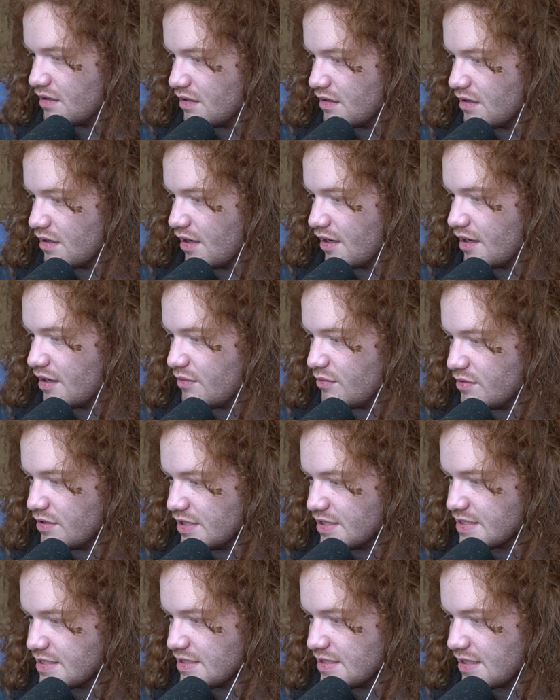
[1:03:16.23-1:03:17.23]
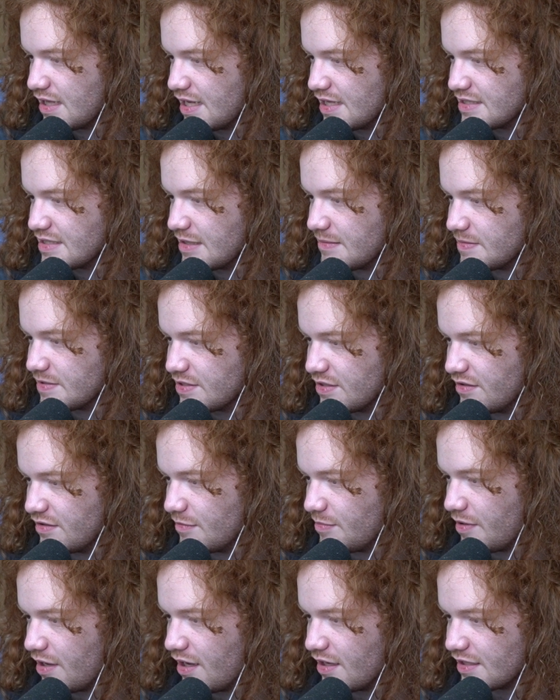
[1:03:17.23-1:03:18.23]
is. All right. Well, this is the last episode
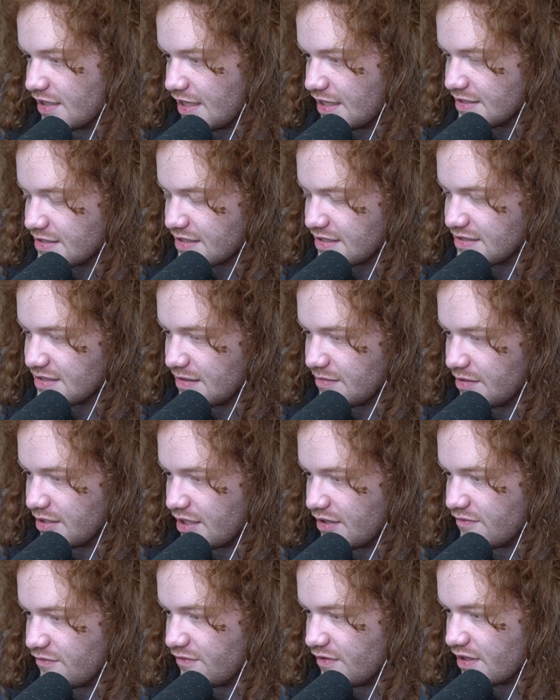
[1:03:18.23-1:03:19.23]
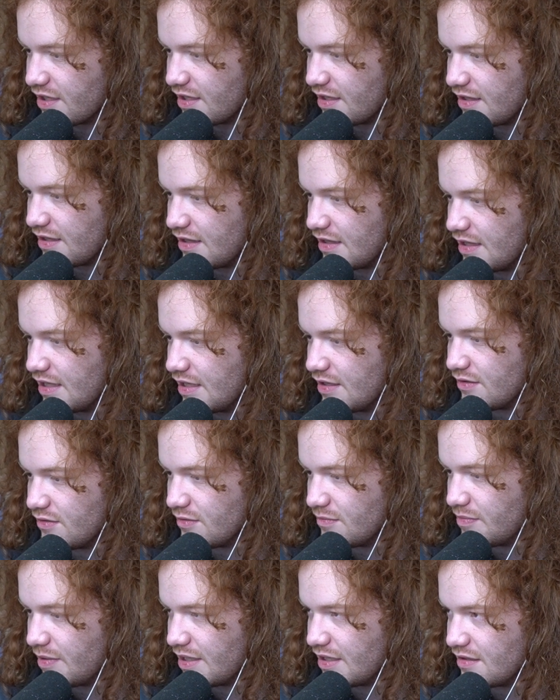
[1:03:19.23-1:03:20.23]
of the podcast because I'm going to get fucking
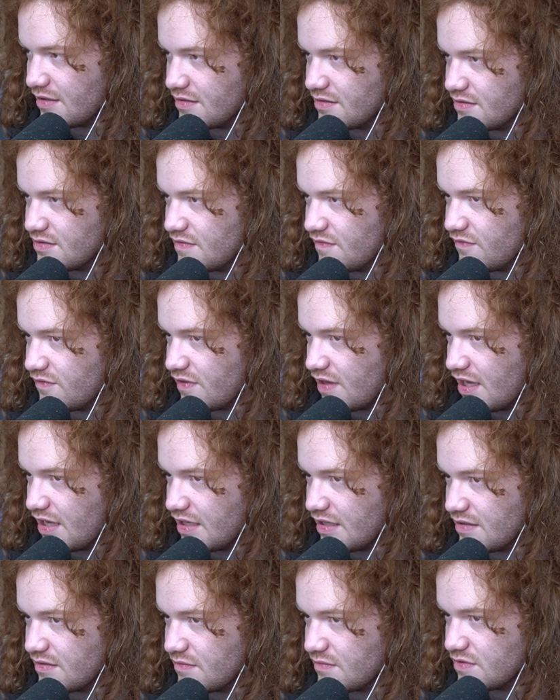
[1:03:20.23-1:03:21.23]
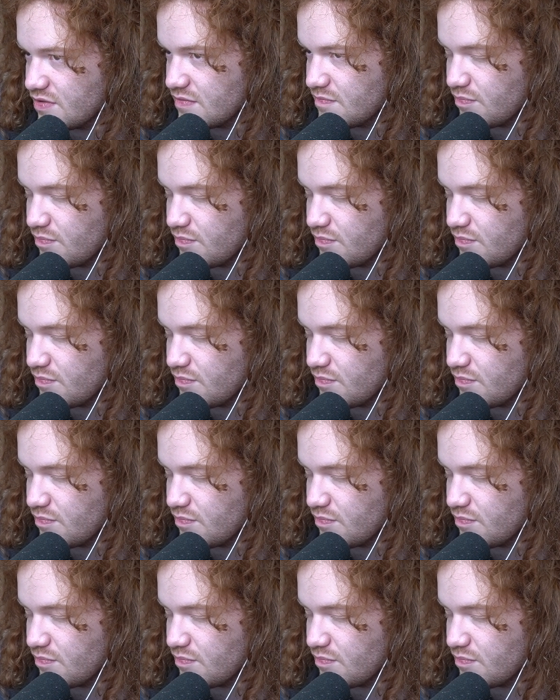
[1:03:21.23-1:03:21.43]
killed by a flying